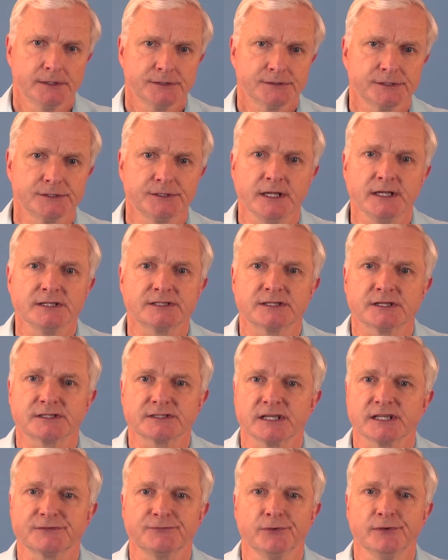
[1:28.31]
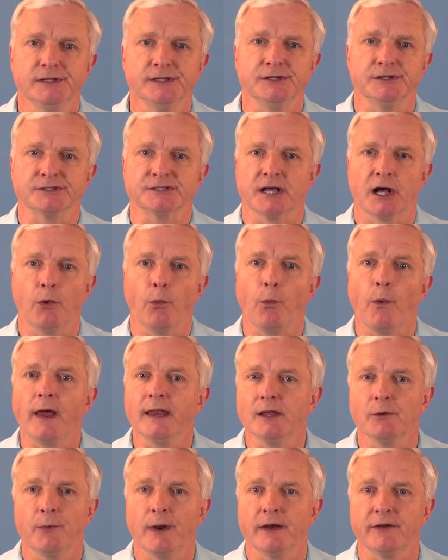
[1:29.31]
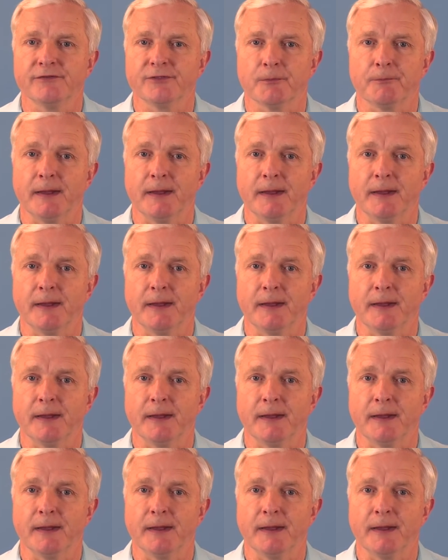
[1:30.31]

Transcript: Today's successful leaders are well aware of the